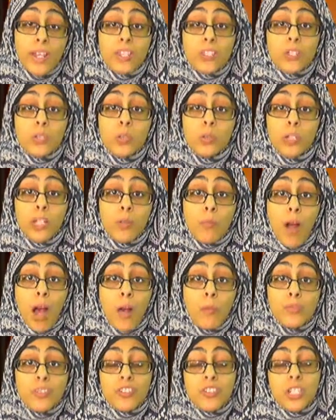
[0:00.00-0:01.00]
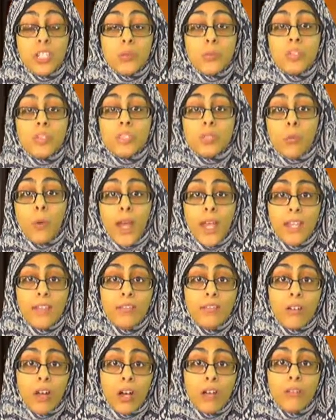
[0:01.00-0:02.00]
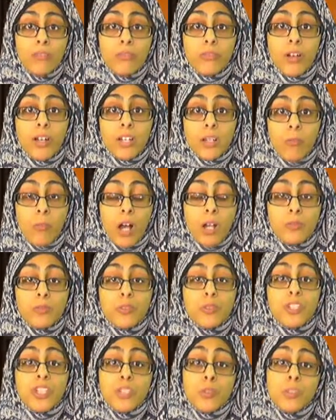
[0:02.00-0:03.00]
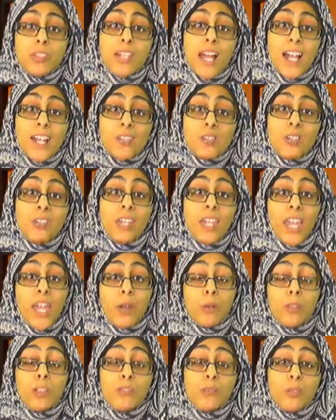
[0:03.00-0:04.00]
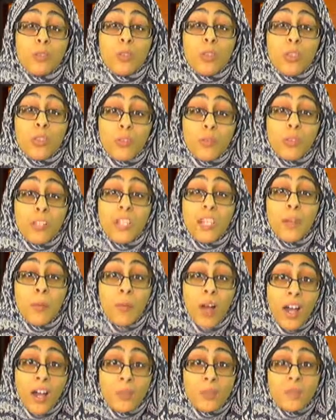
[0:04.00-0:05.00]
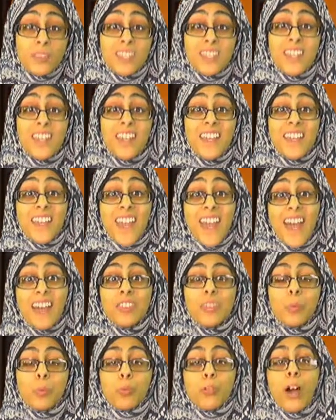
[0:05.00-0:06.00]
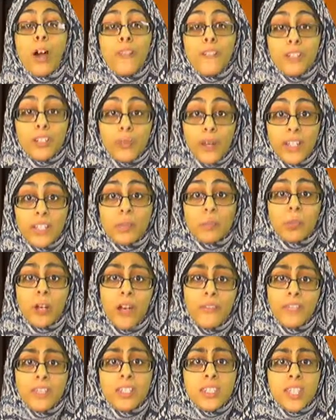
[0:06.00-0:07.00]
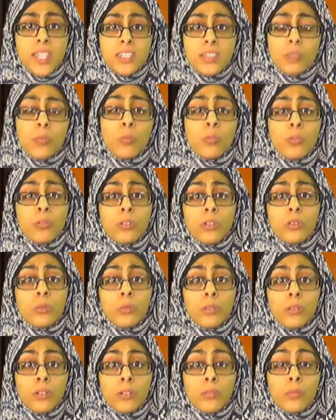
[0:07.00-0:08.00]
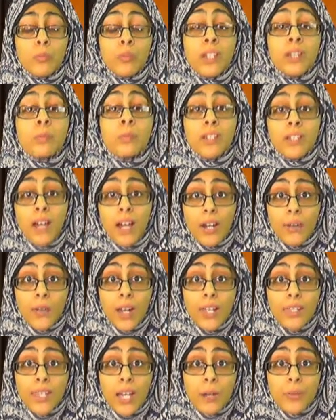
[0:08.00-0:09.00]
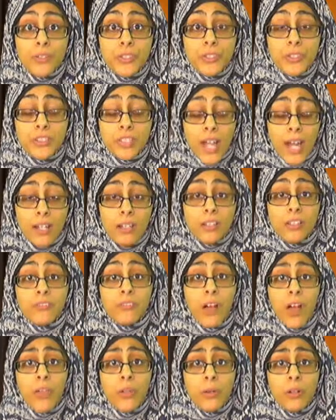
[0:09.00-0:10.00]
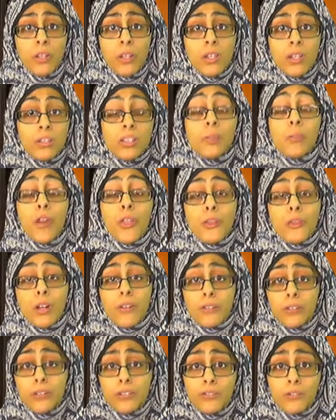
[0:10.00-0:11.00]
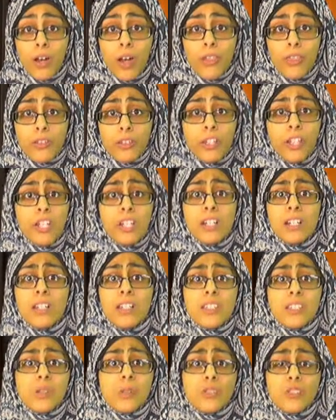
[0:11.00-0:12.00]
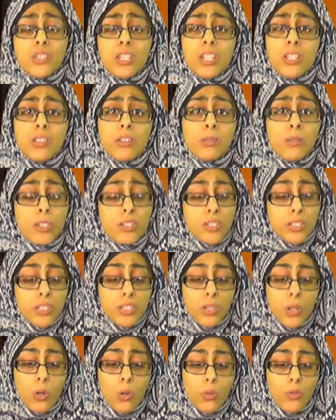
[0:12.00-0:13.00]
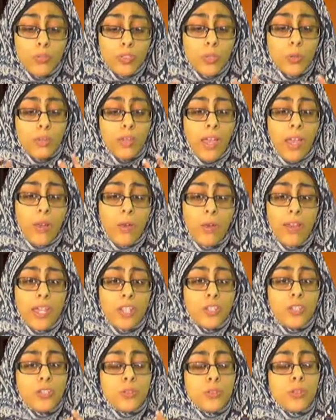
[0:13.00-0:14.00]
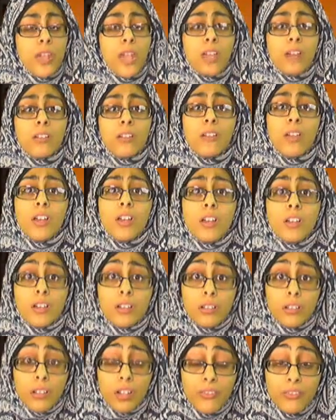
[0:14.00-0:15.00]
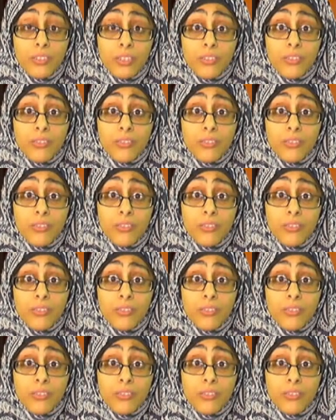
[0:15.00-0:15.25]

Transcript: 2 imams, and she was the wife of an imam, so she was actually caring for 3 imams and the Prophet, right? The Prophet says Abiha, right? That was her title, the mother of her father. So she was so caring, and she took care of the